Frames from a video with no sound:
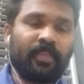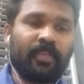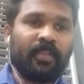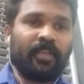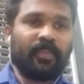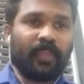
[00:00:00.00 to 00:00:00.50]

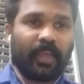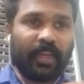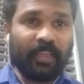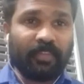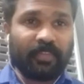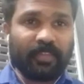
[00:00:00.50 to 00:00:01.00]
The
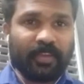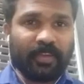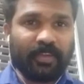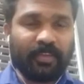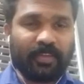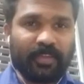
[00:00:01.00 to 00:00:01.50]

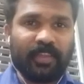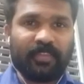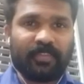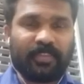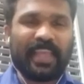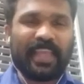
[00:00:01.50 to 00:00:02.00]
reason is
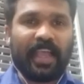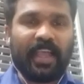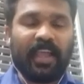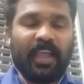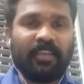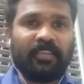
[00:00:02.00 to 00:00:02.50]

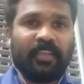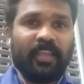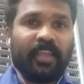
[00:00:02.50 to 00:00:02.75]
that